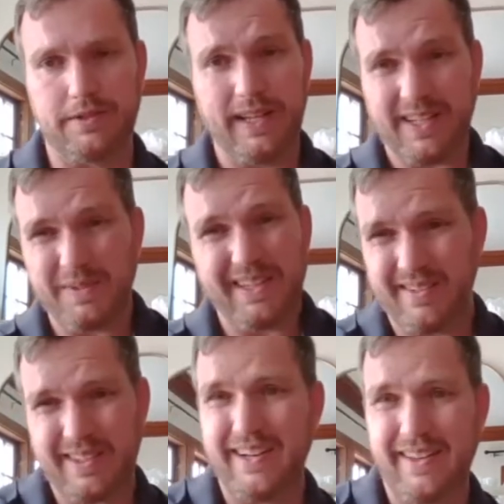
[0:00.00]
If you ask me,
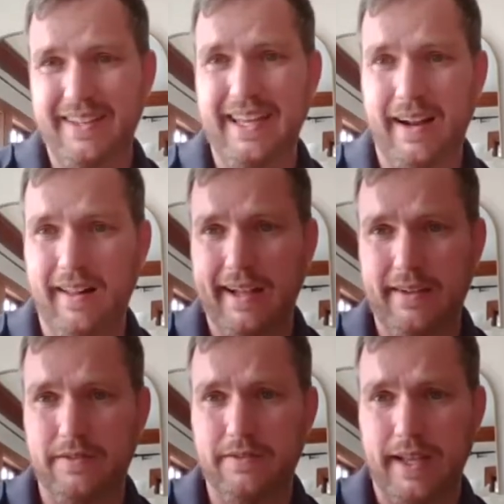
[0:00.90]
they're kind of the Cadillac
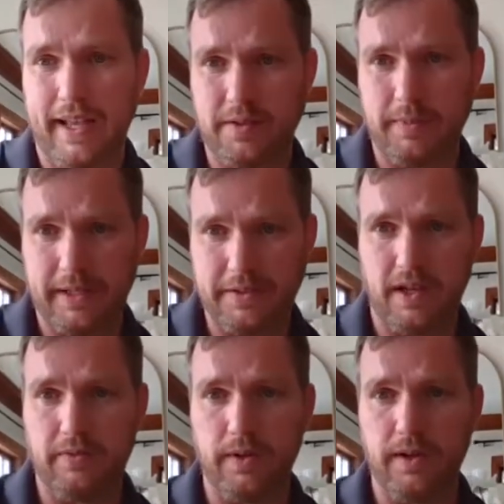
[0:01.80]
of estimating
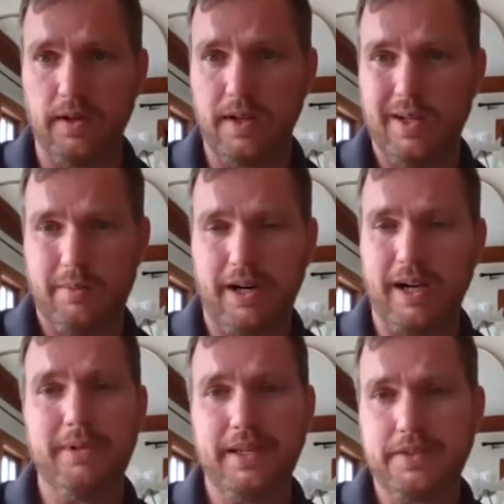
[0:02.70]
software.
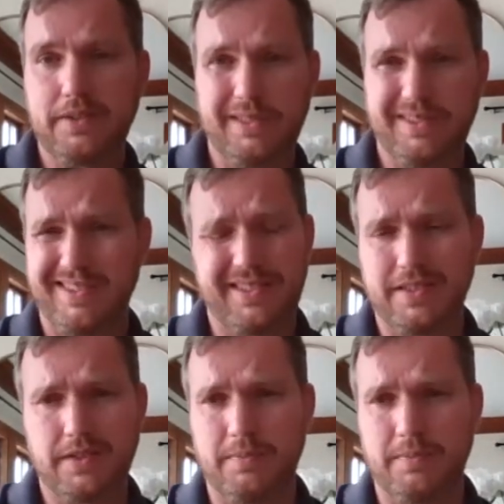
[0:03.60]
Problem is, your business isn't just